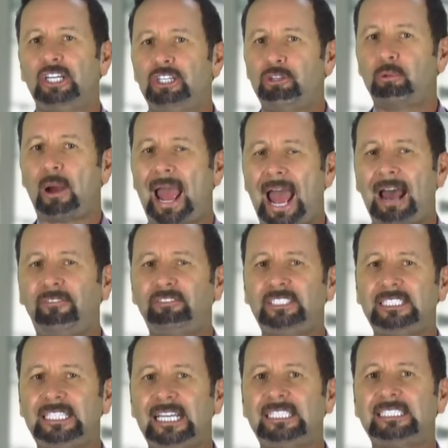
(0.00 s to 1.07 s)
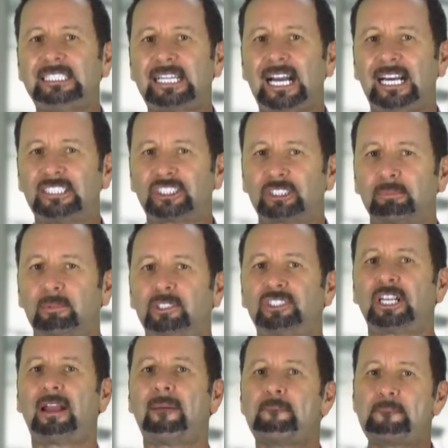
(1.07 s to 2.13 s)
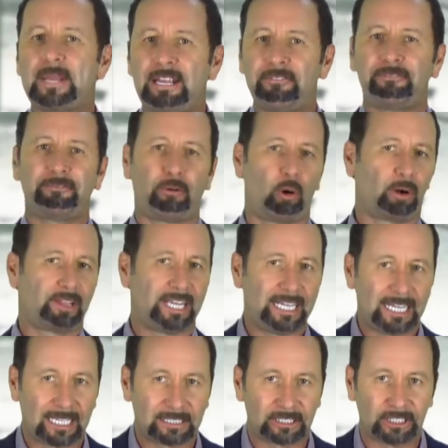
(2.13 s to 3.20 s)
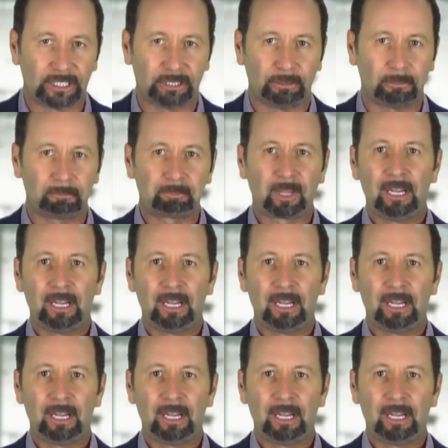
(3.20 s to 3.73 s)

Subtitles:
You have to get to customers before they get to you.